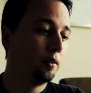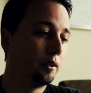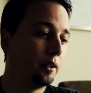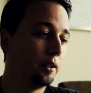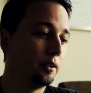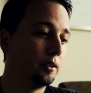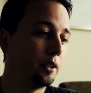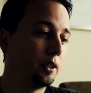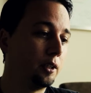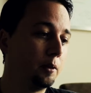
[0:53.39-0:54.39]
and
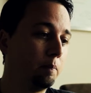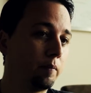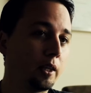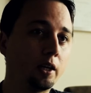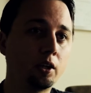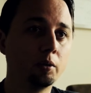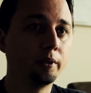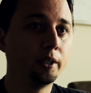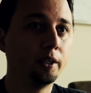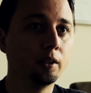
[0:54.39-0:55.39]
I come
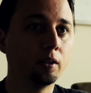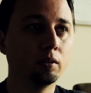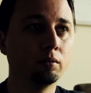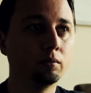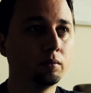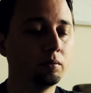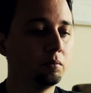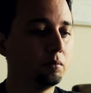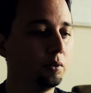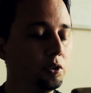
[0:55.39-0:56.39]
in here,
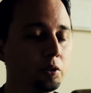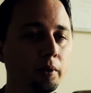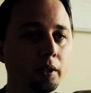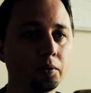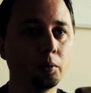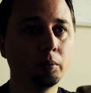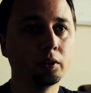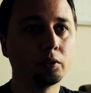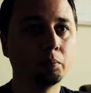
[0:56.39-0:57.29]
usually make a little bit of some